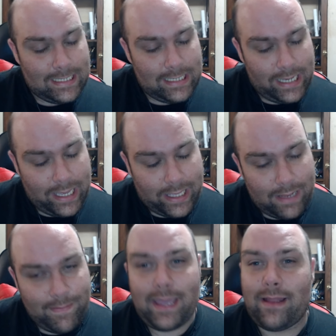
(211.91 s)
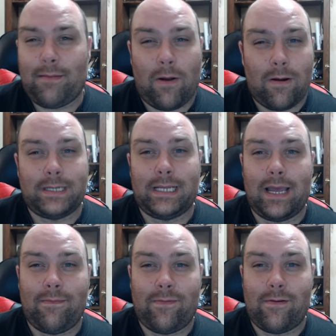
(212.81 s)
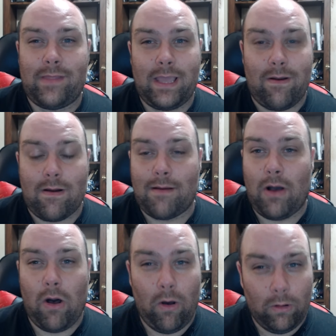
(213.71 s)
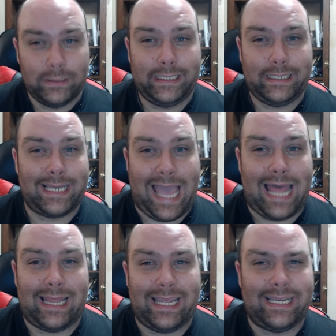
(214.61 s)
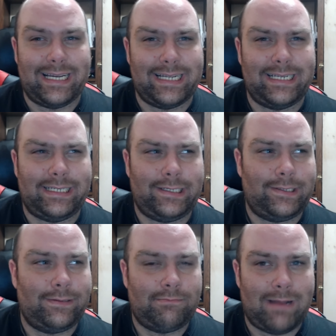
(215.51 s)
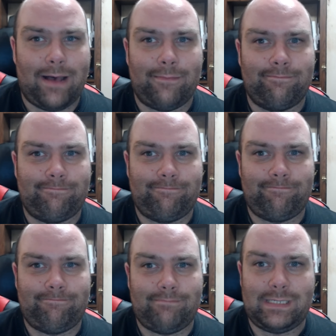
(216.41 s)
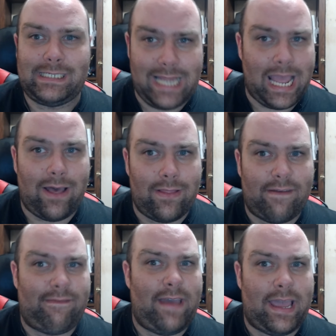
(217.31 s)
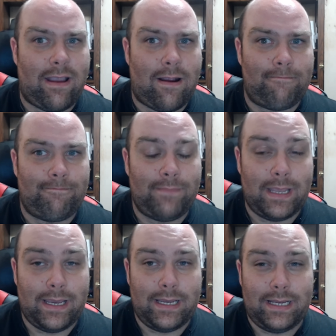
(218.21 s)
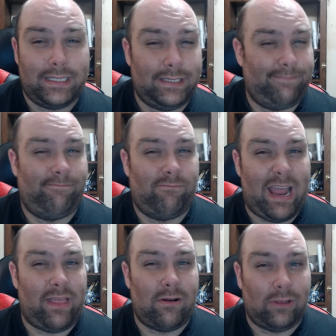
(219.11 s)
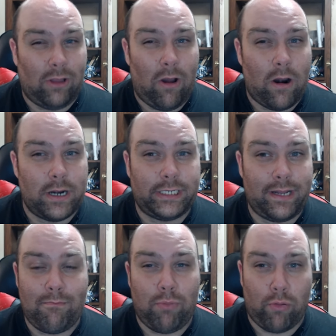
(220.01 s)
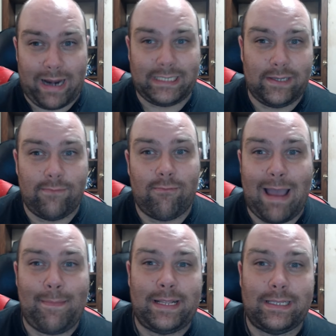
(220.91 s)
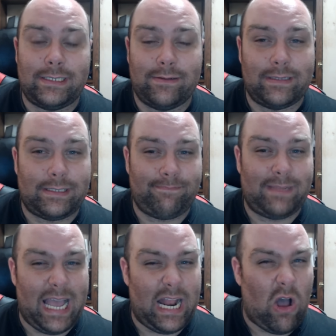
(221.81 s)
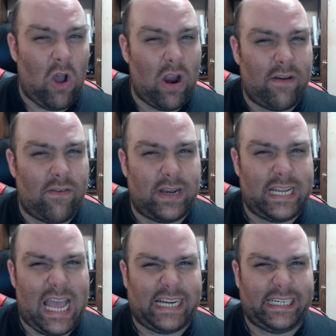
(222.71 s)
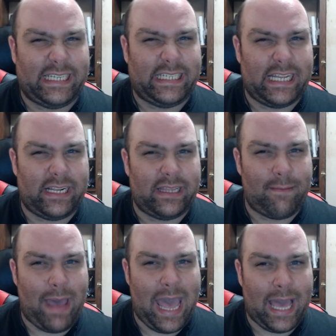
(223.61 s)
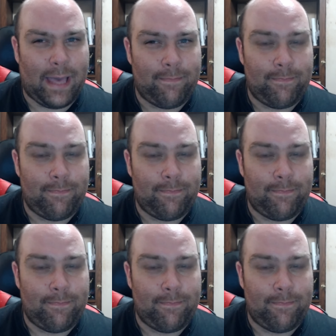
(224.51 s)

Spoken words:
it can make it a hard time for the arm holding the Gatling gun to, well, stay on the figure. It's rather large and impressive weapon, so it's kind of hard for it to actually sit on the peg.